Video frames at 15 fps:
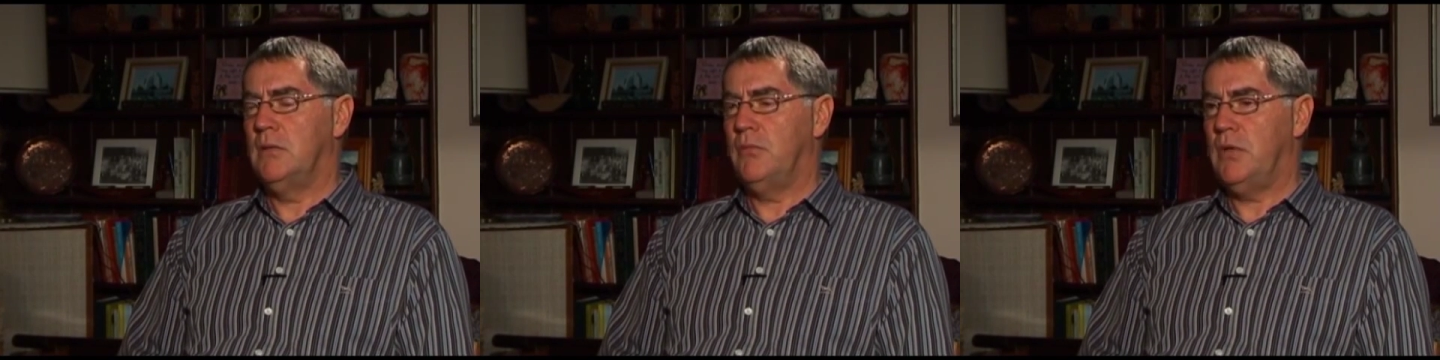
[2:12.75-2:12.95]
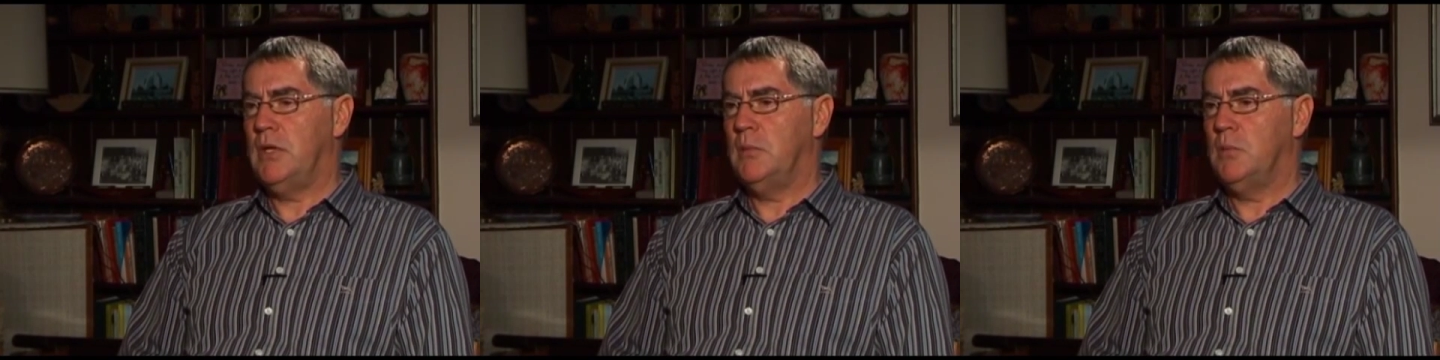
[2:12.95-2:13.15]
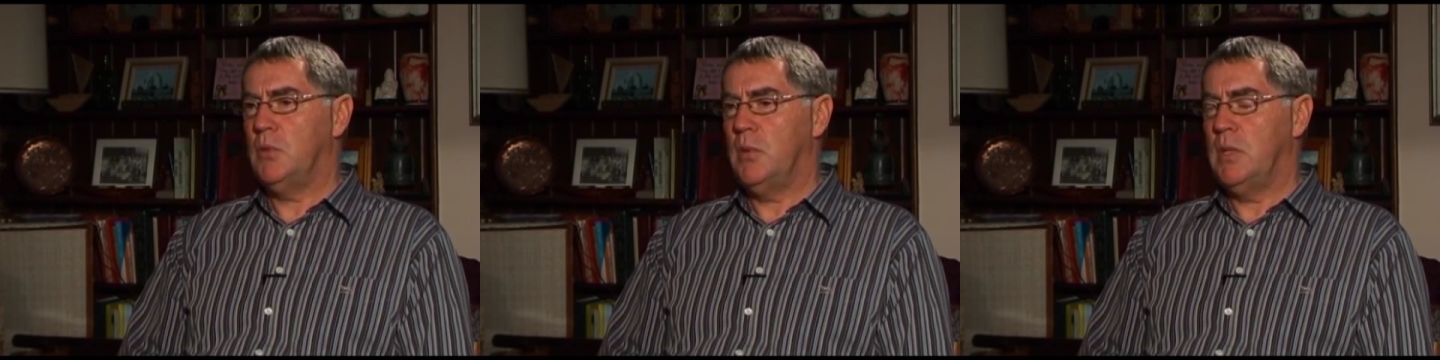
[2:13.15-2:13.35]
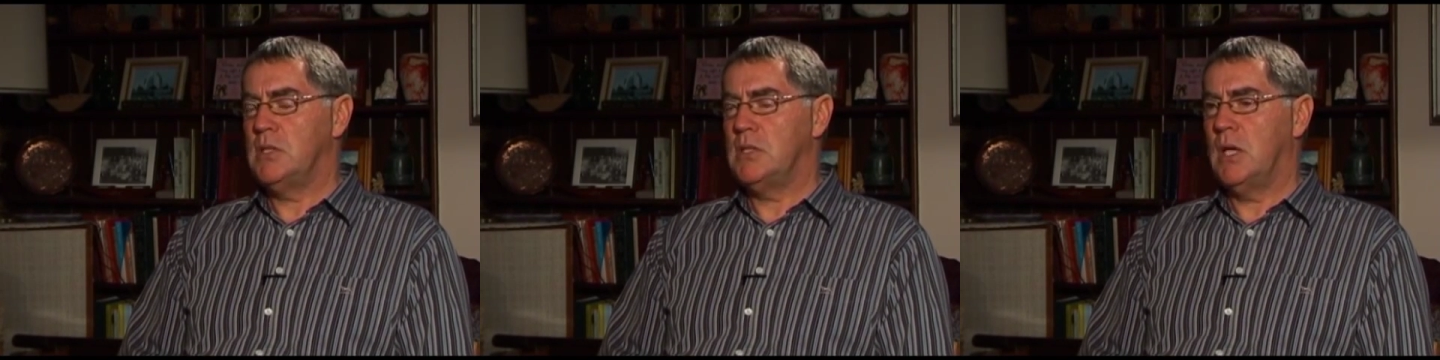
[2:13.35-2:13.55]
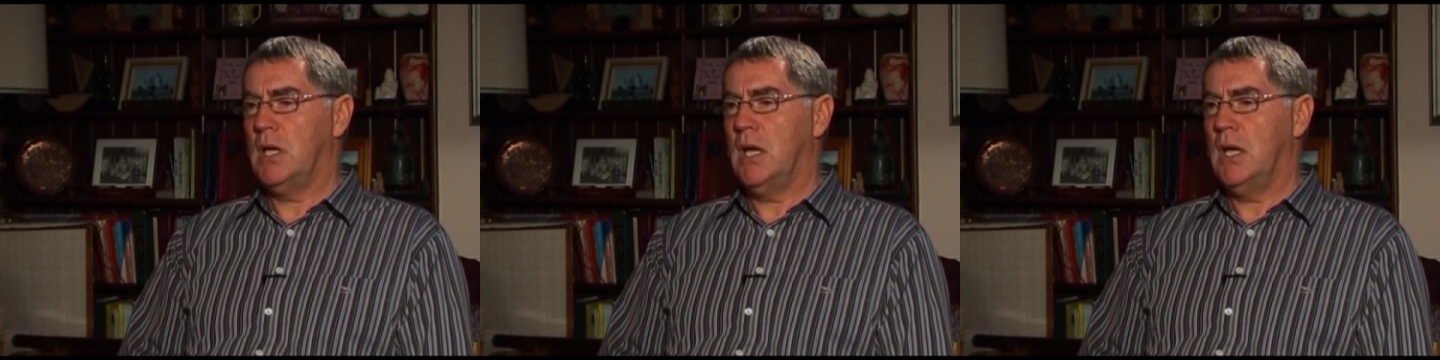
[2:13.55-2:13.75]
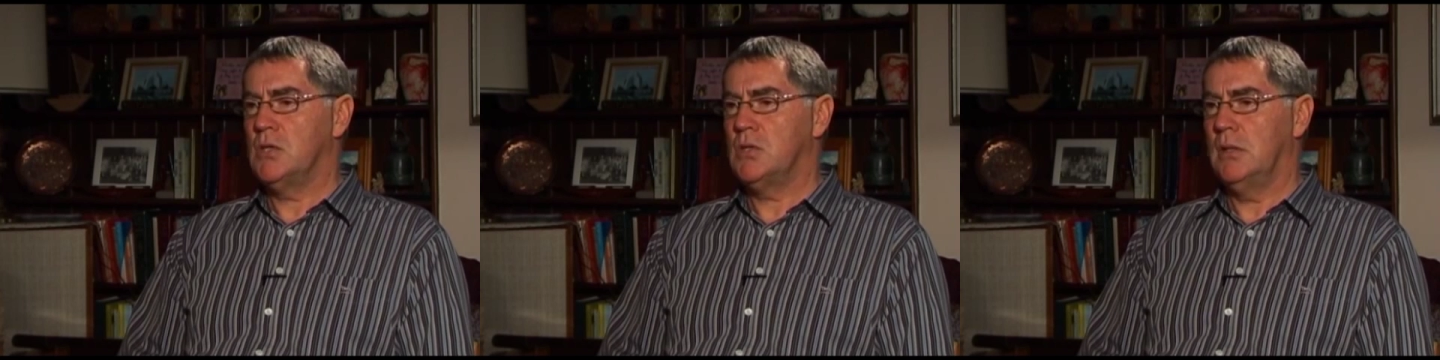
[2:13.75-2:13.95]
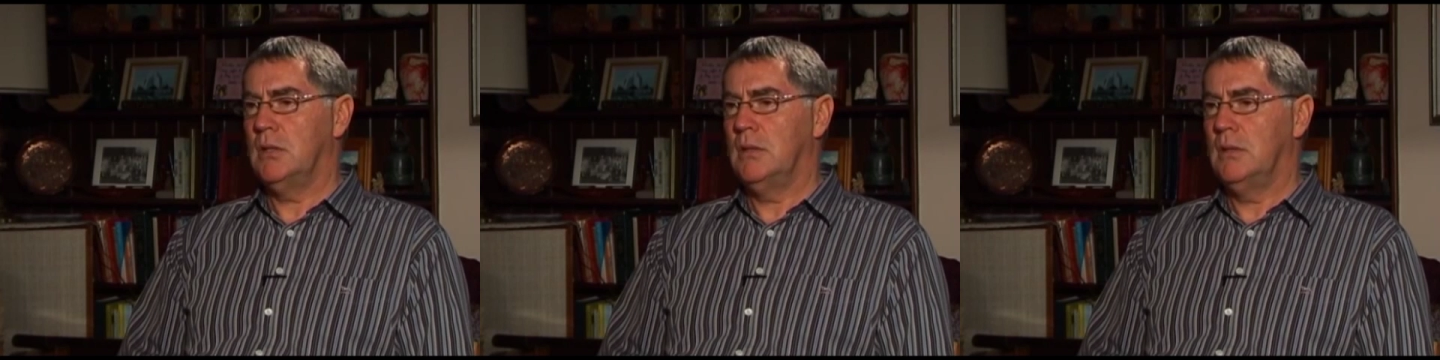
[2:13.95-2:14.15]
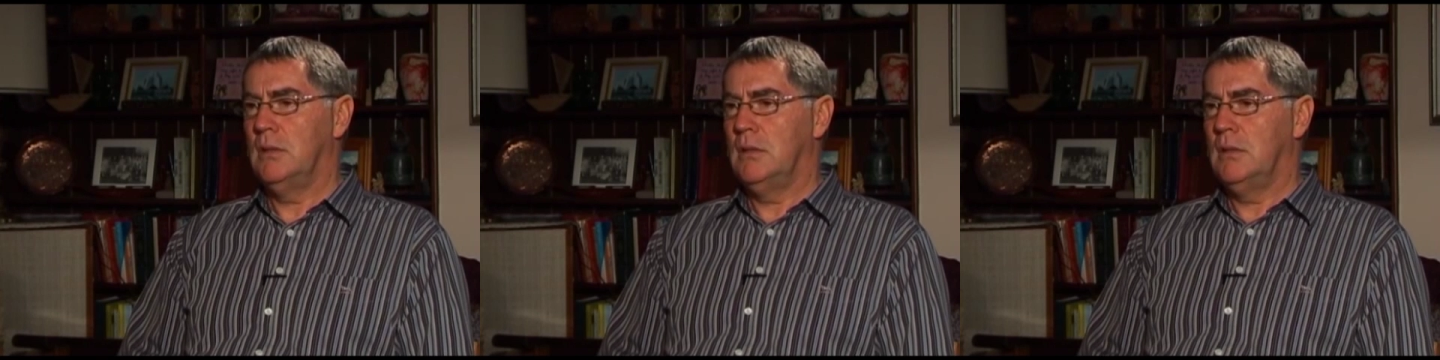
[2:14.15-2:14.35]
The freedom to
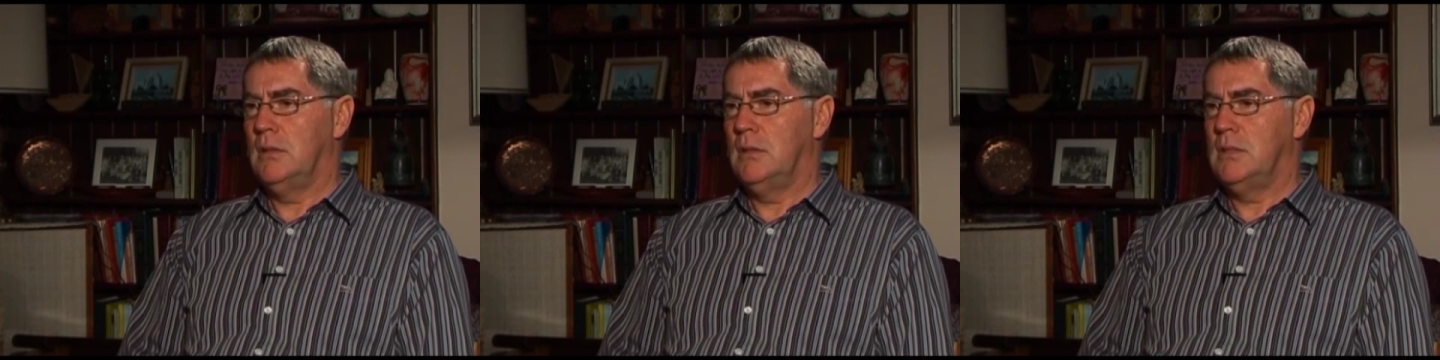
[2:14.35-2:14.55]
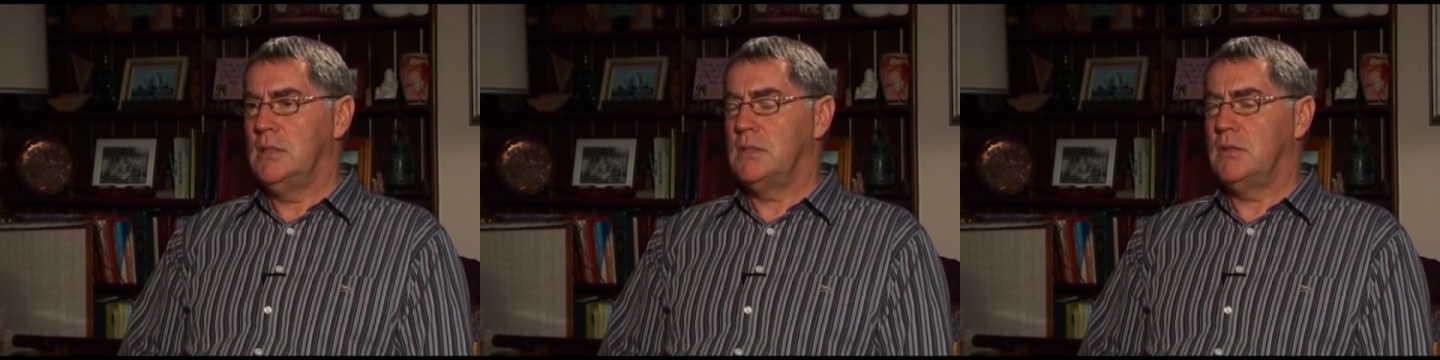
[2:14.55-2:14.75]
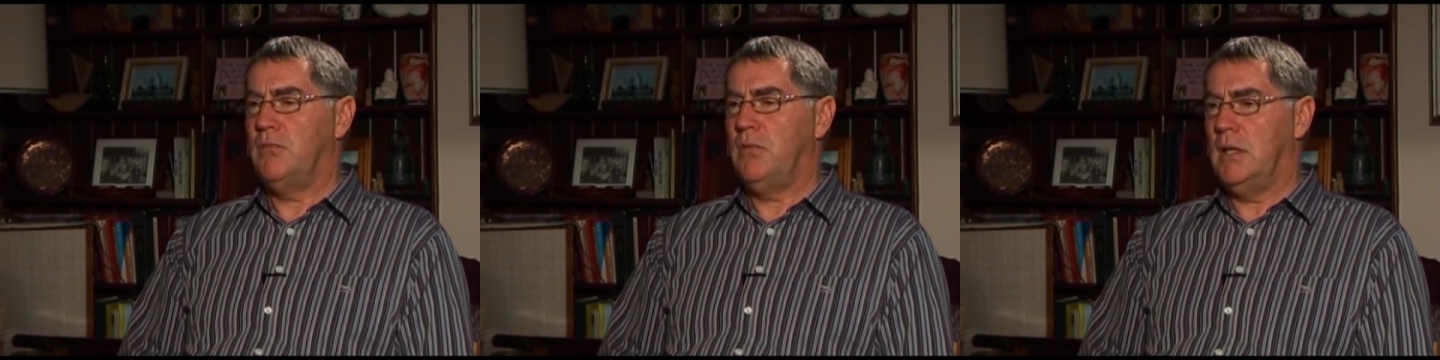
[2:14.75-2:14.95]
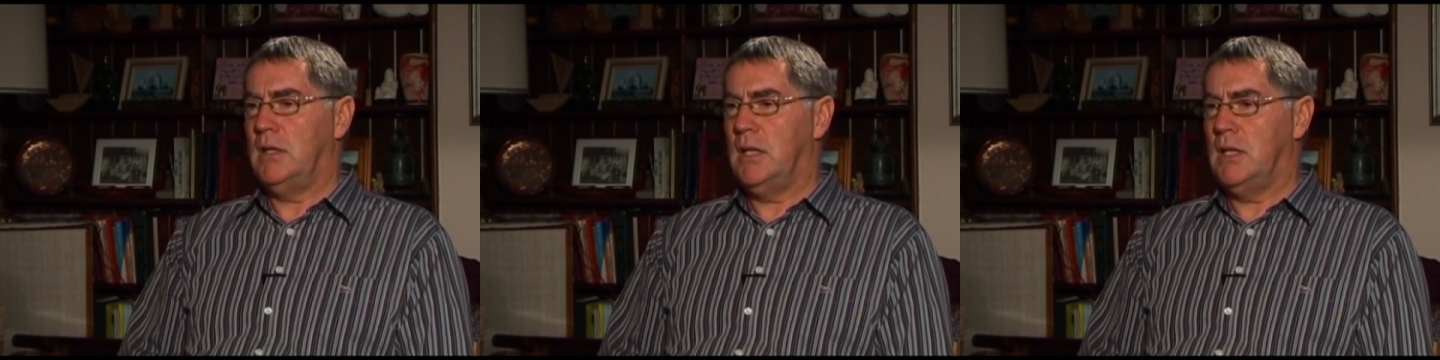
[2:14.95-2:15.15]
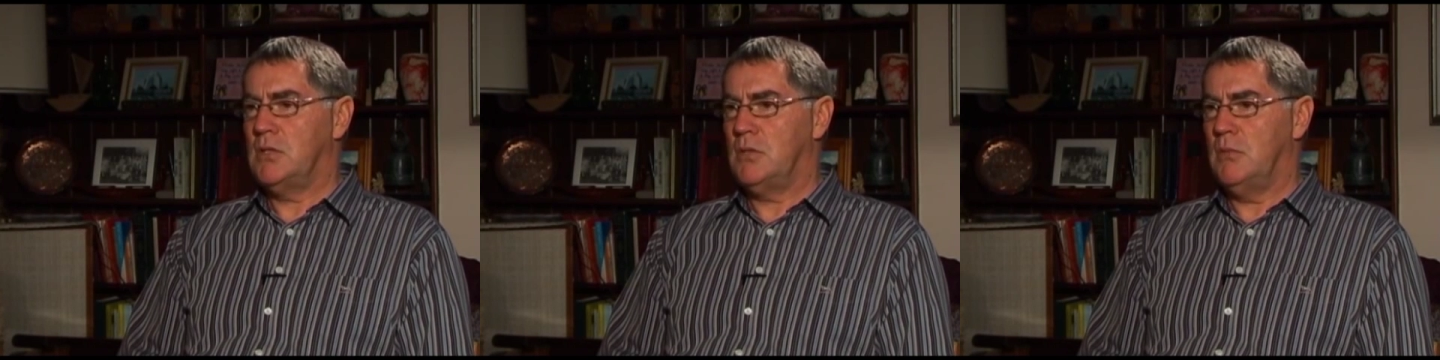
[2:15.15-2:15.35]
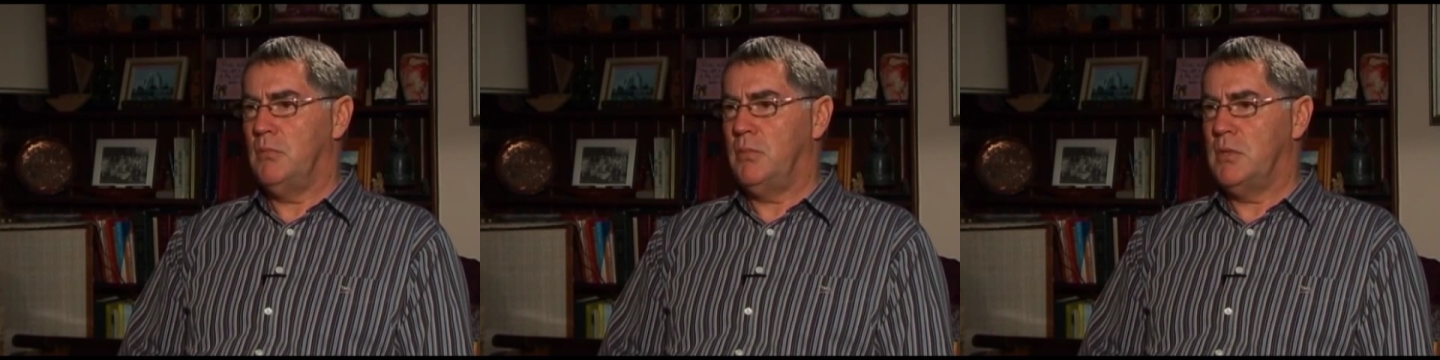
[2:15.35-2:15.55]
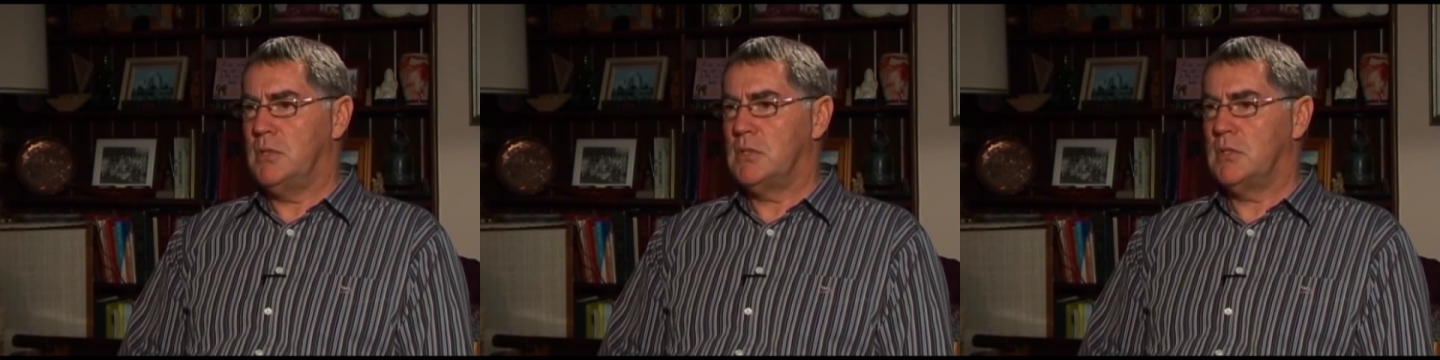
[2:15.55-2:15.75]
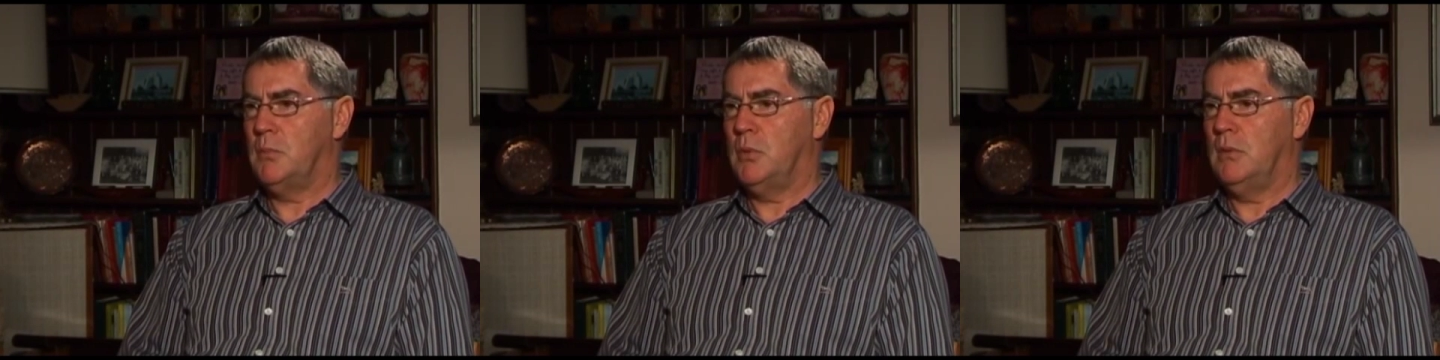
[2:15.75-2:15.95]
education is a foundation
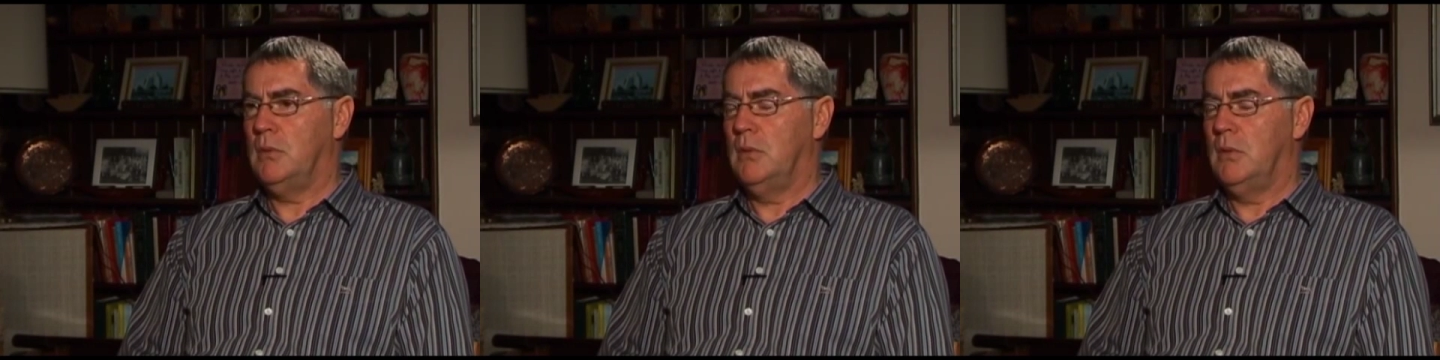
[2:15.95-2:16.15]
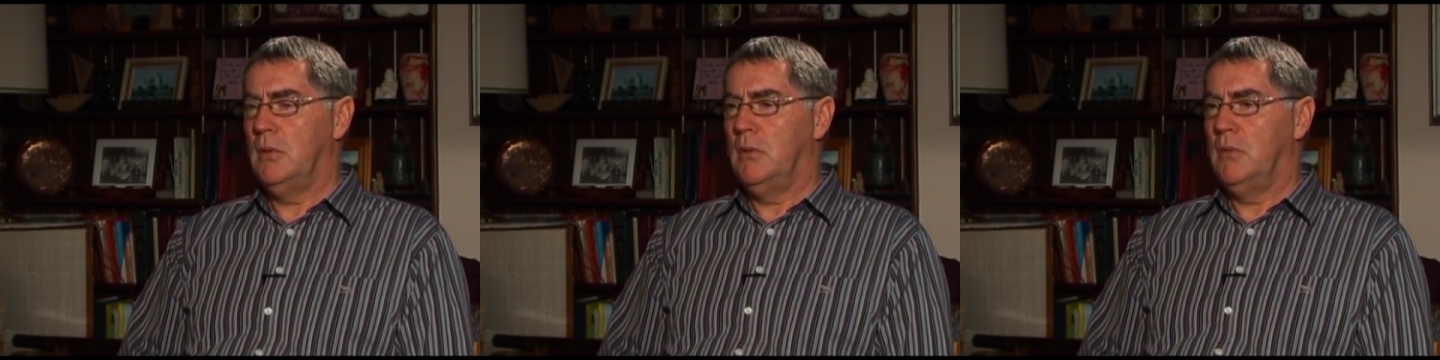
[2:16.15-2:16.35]
principle